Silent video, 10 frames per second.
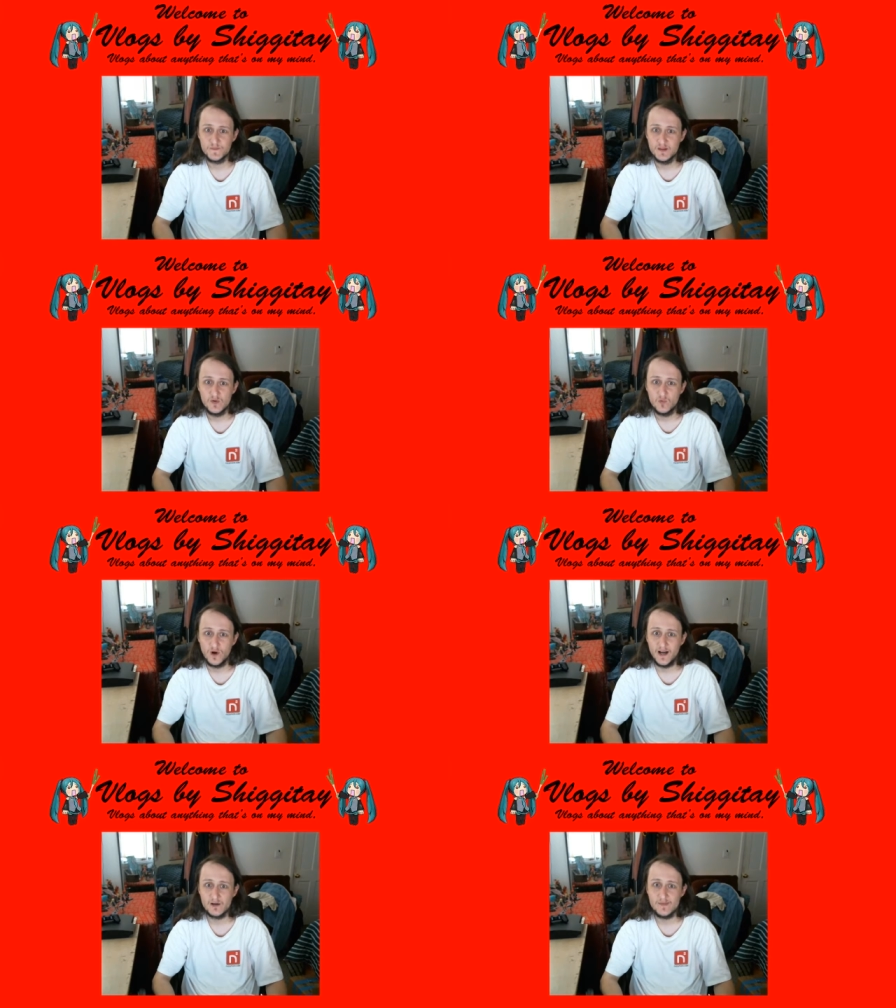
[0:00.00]

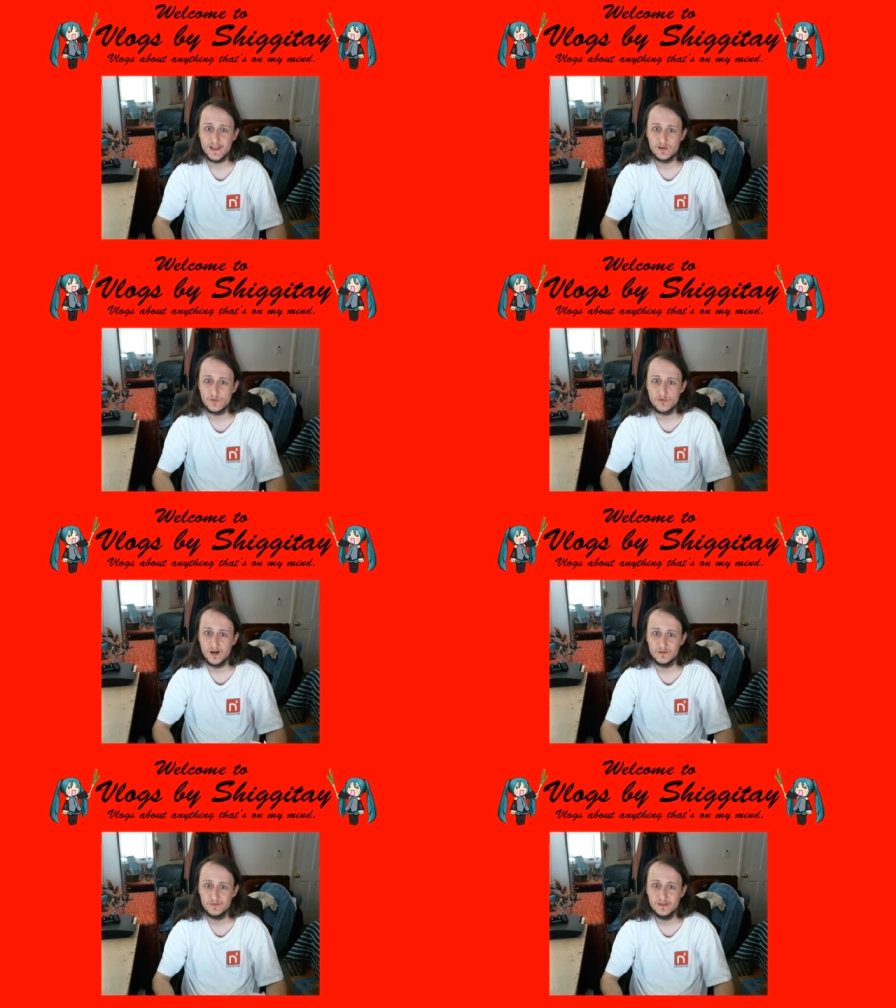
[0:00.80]
Why are you making it your
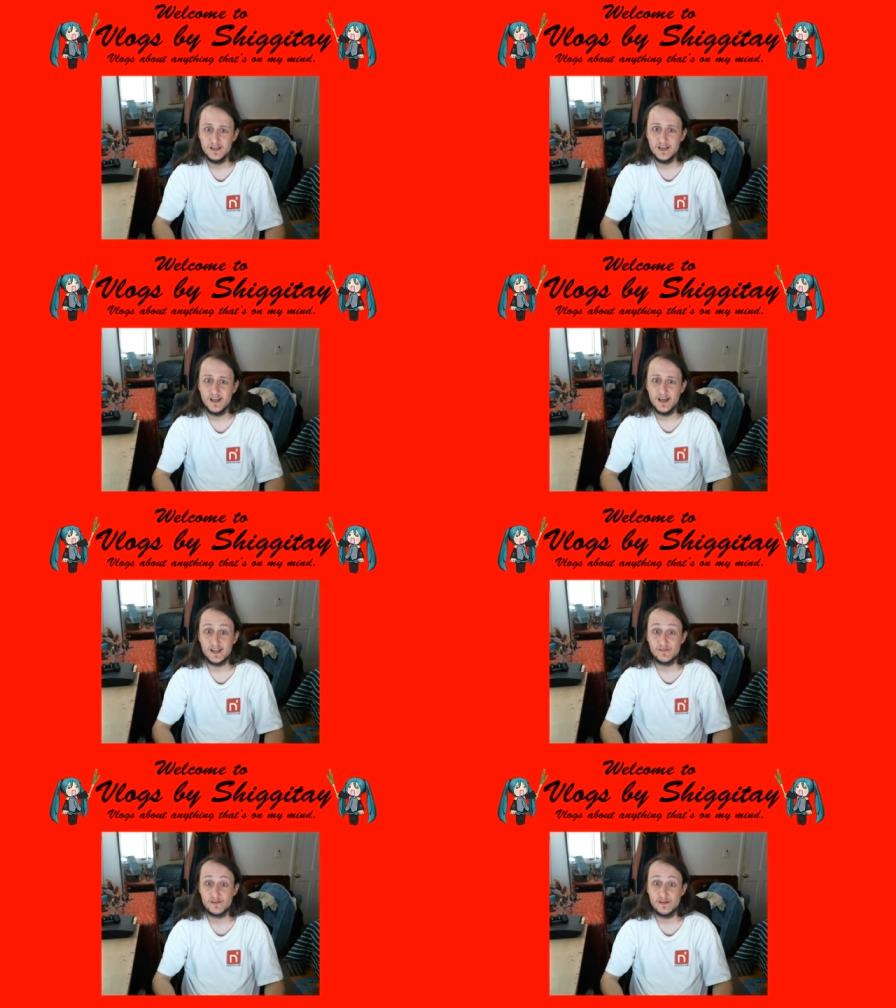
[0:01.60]
problem? And
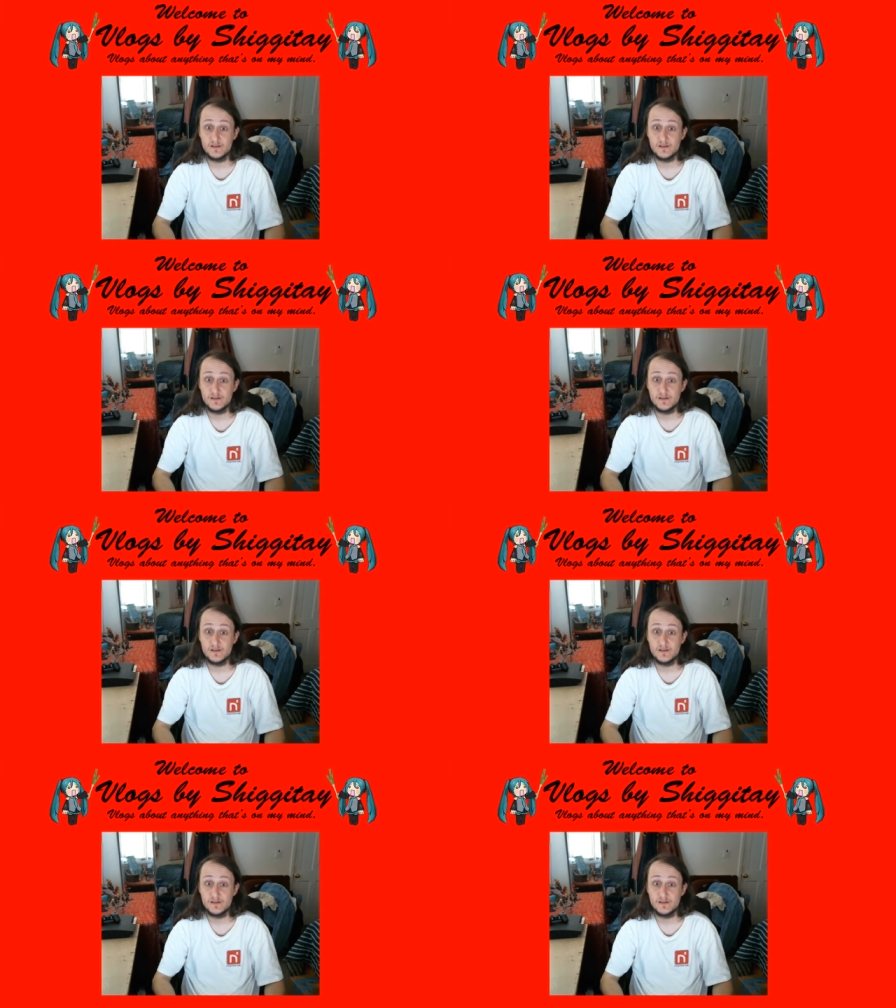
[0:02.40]
ever since